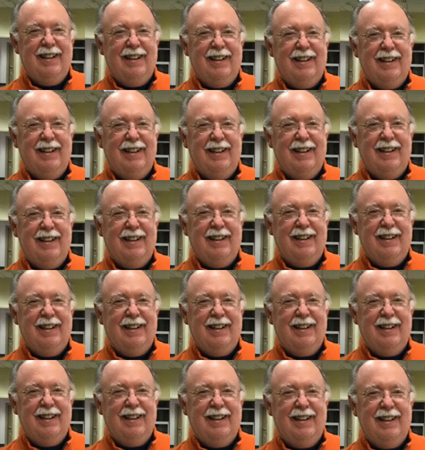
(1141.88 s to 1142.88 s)

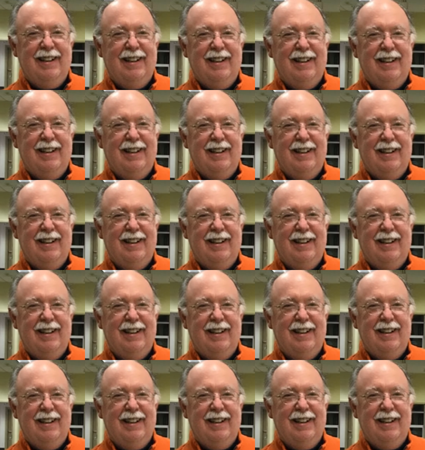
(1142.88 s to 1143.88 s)

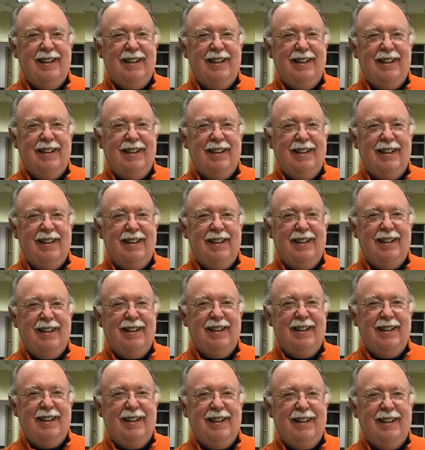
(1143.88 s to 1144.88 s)

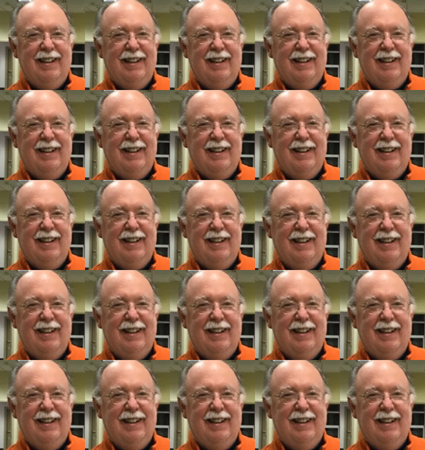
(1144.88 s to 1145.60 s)
[no speech]